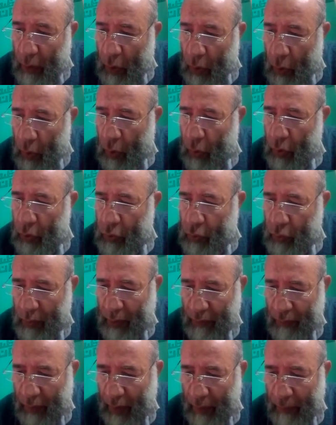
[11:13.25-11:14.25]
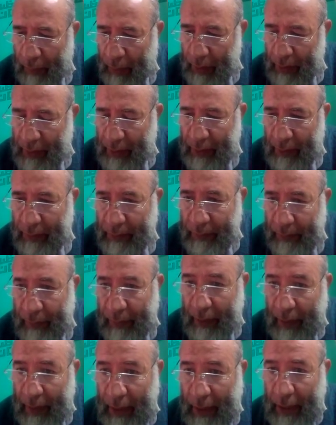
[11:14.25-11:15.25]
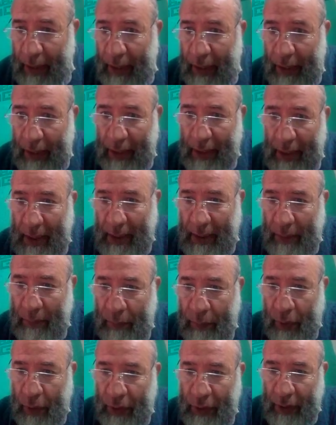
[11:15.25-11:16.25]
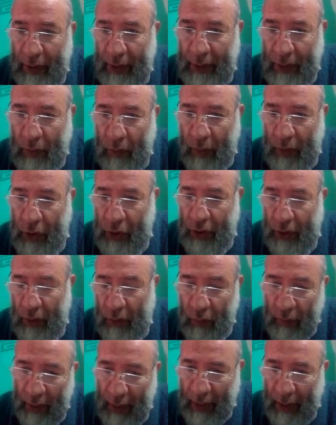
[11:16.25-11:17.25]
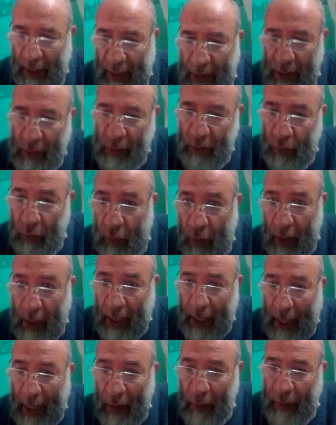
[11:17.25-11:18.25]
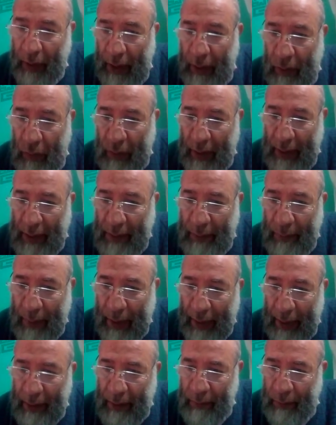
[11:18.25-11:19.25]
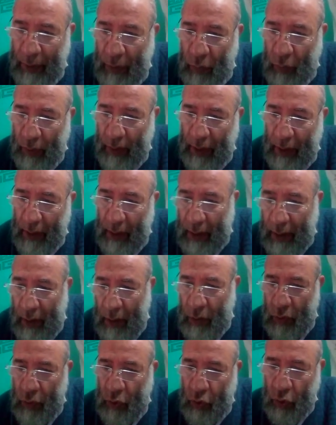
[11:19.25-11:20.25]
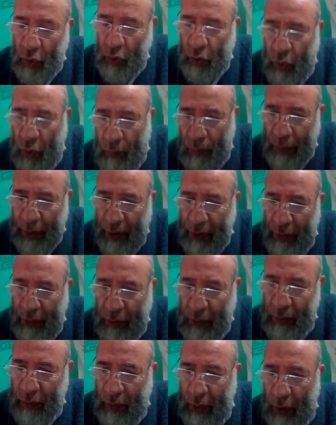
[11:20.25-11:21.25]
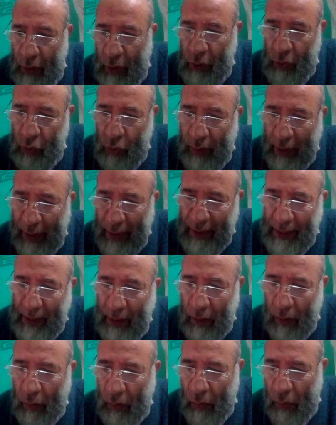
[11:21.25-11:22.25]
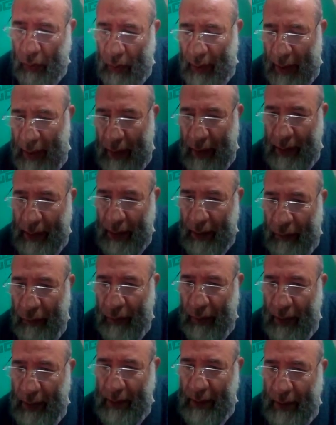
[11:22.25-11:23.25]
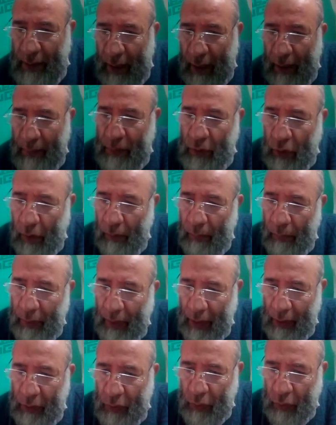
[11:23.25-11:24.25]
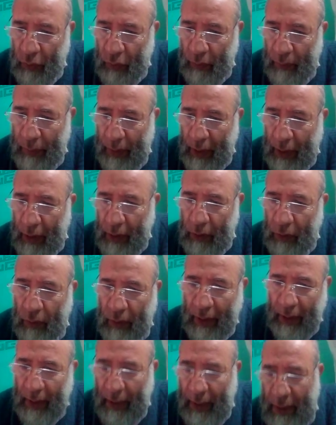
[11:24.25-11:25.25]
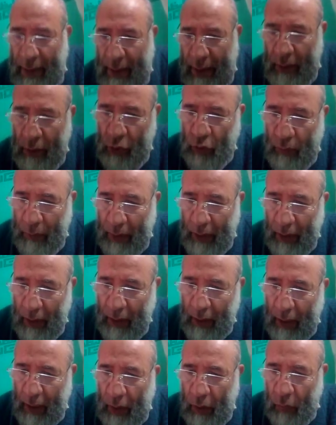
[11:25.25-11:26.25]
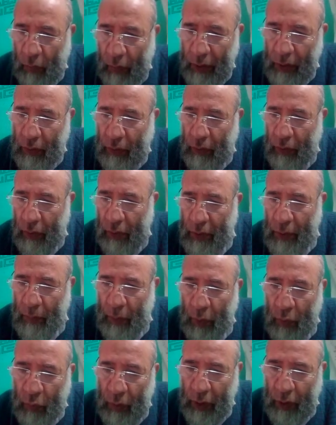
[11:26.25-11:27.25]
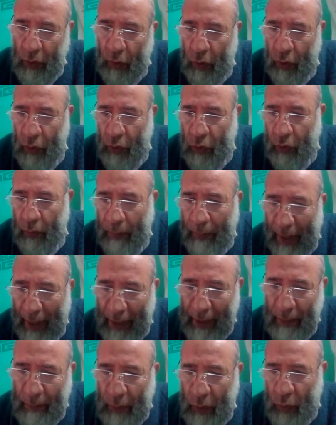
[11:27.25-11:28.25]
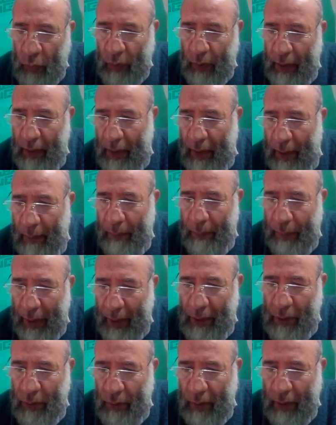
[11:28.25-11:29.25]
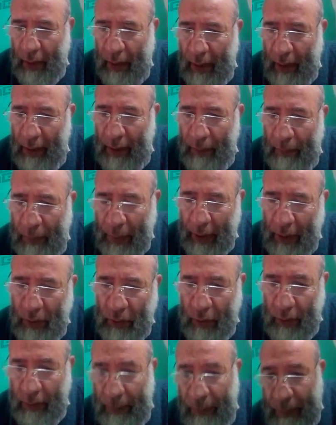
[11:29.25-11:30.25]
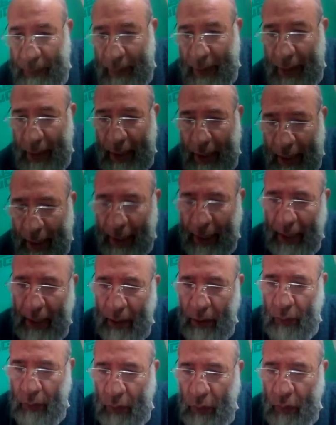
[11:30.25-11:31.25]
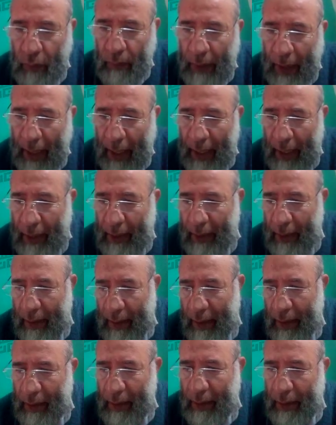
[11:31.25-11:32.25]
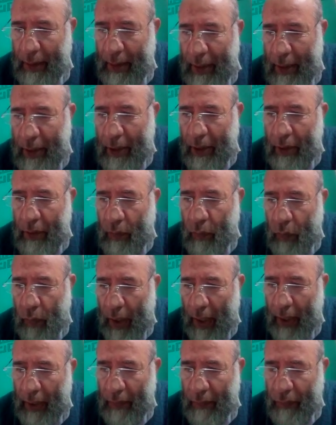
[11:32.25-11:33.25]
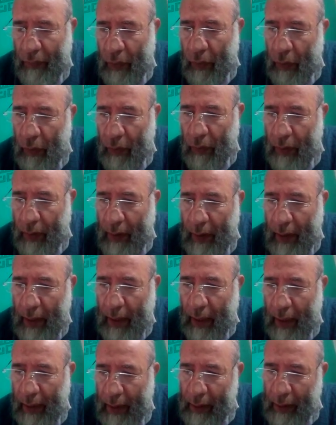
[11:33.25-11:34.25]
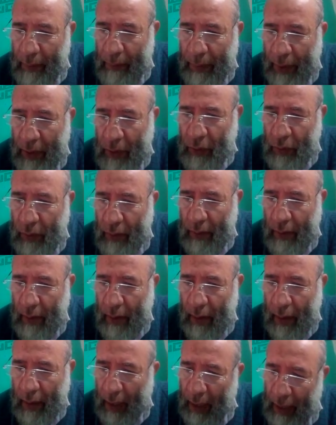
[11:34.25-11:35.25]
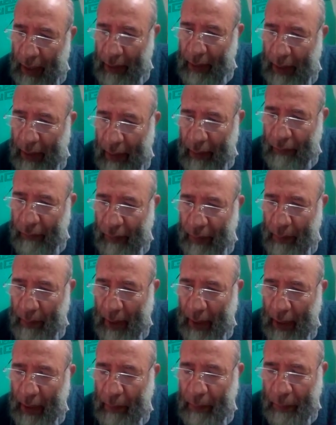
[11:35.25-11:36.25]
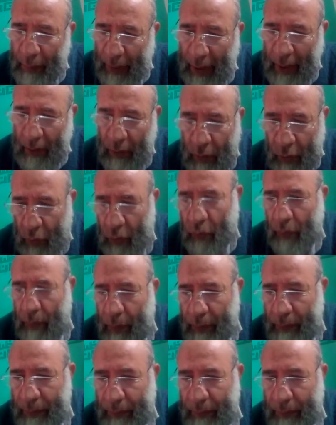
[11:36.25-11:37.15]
O 25%. This is an important question when I ask you, how can you get married between two persons to get the all different types of blood group? You can answer to me, when you cross between or you're married between the person, another person, A group and another wife or another person, the female B group.